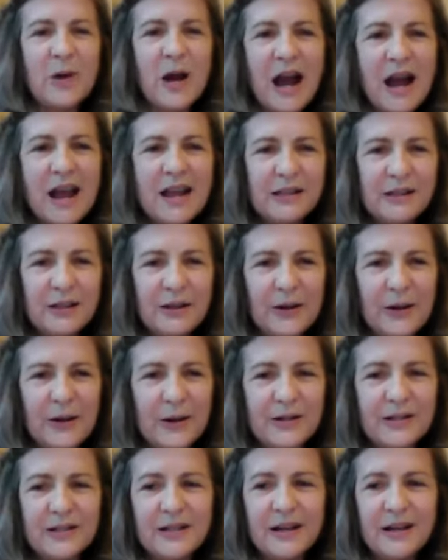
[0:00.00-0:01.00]
I
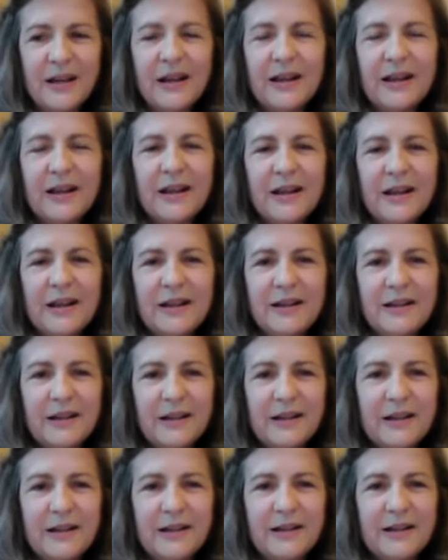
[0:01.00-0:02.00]
learned, it
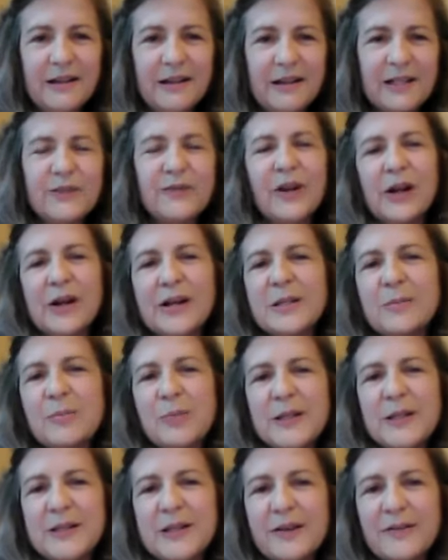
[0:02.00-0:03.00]
is very
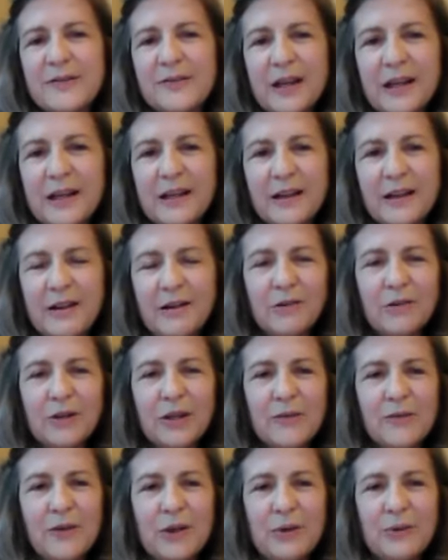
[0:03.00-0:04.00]
specific and it'll
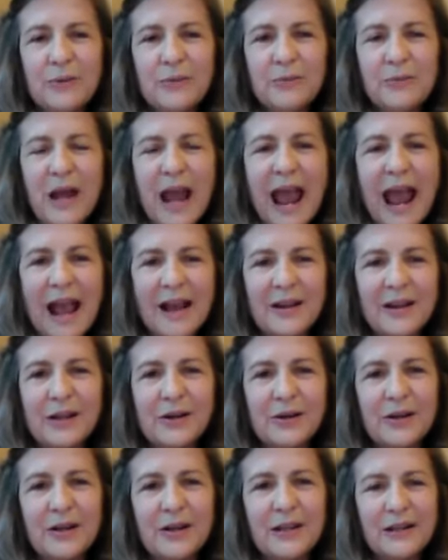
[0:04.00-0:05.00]
give you
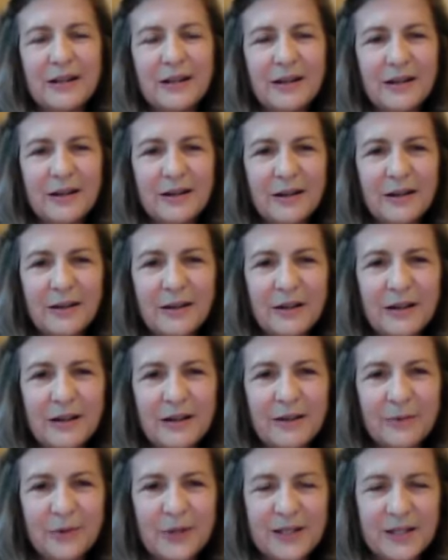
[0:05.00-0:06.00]
accurate
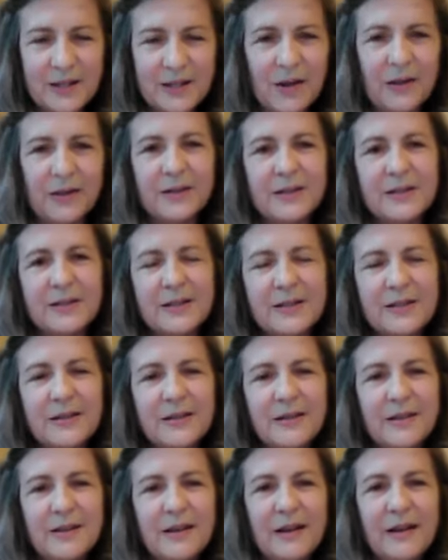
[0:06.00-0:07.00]
results,
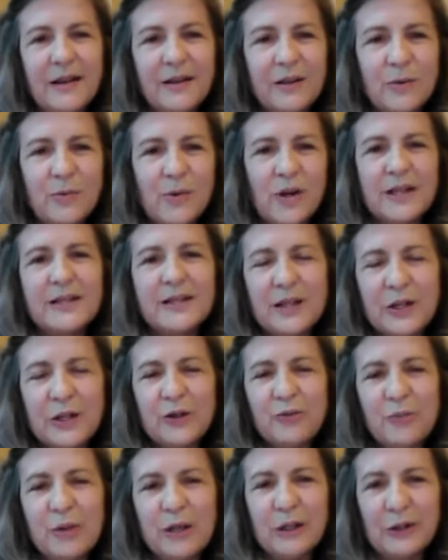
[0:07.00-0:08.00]
the ones that
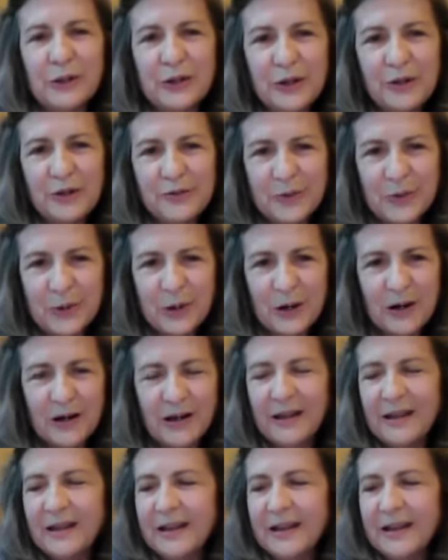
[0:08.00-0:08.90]
you've been looking for.